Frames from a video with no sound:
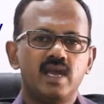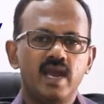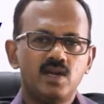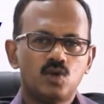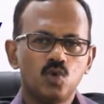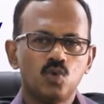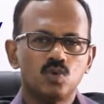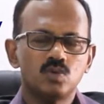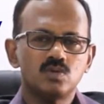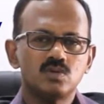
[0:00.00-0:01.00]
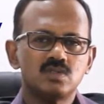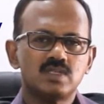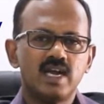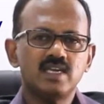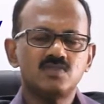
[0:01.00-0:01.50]
K2
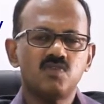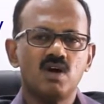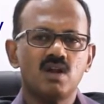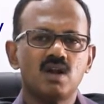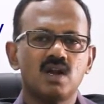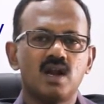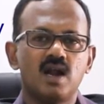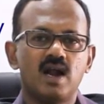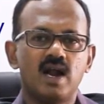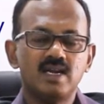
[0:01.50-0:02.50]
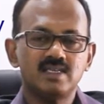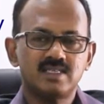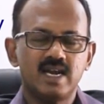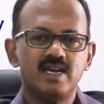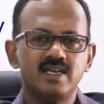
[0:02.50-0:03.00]
stands for
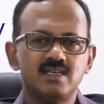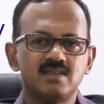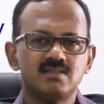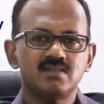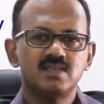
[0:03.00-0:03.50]
understanding,